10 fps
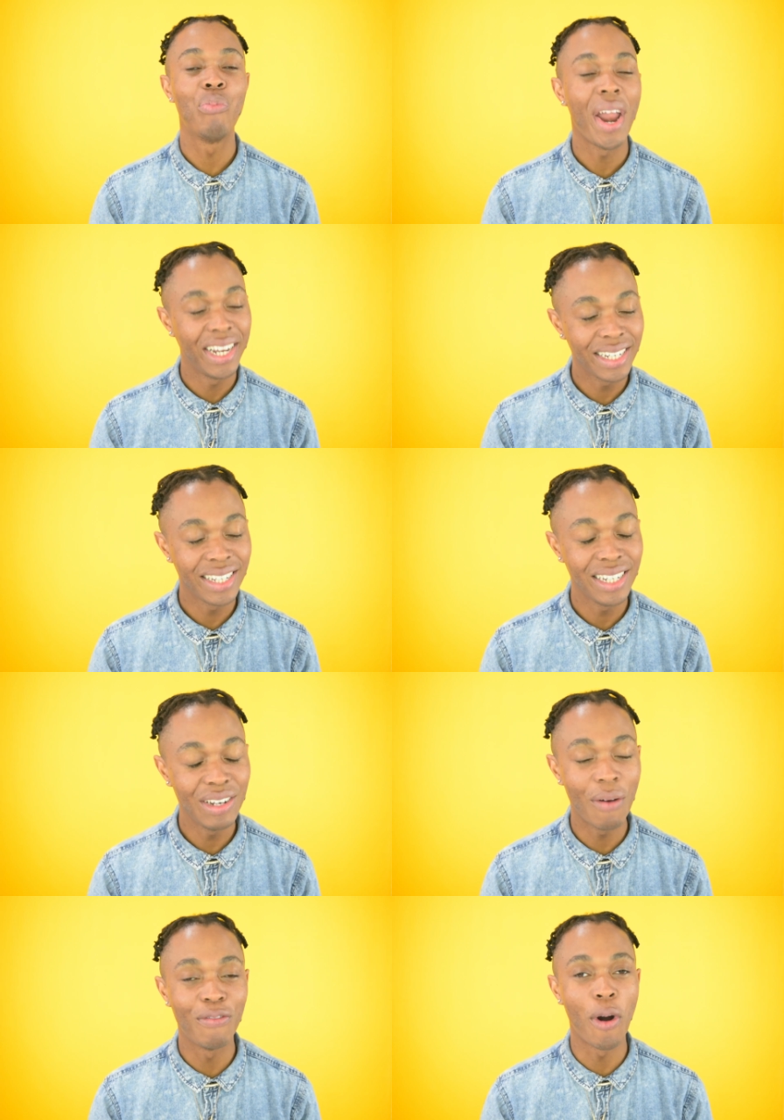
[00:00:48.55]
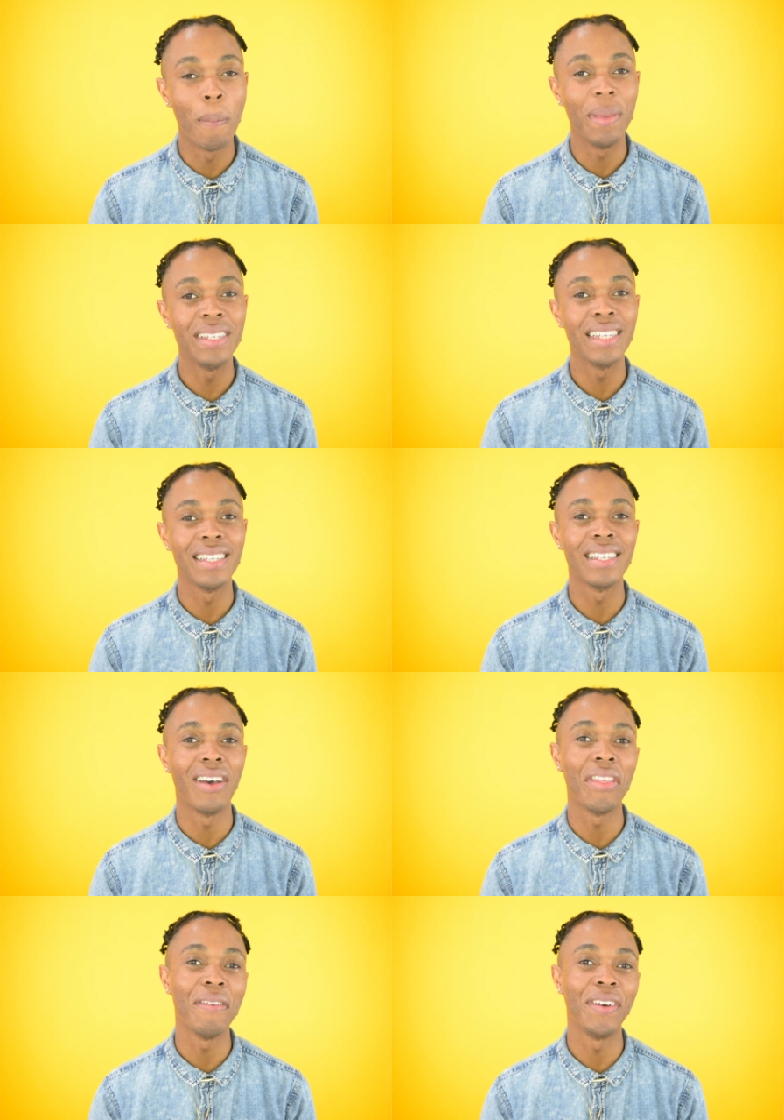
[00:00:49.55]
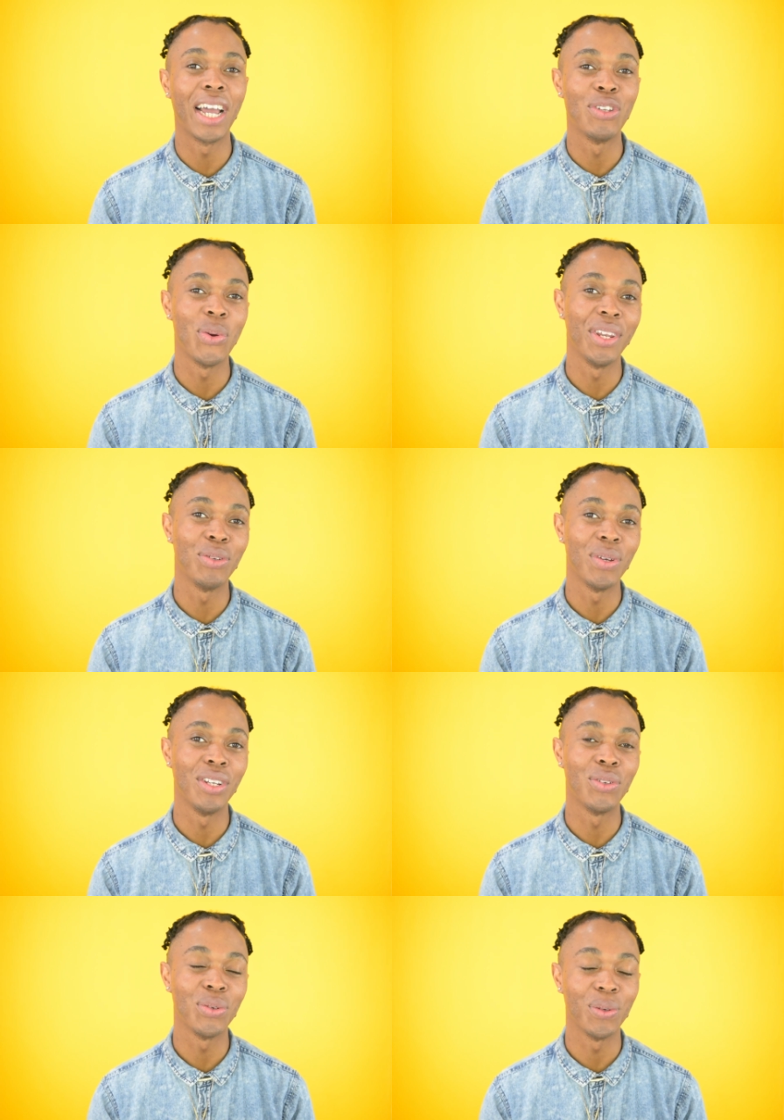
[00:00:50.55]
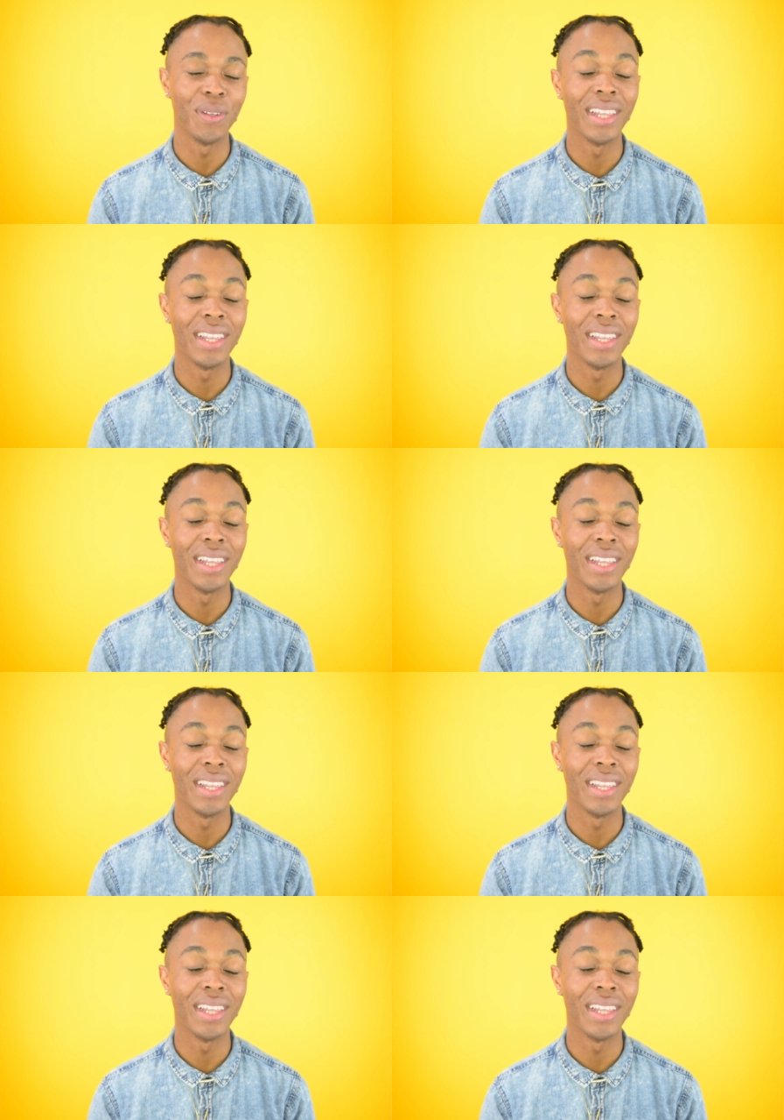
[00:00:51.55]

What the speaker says: prediction for Miss South Africa 2022.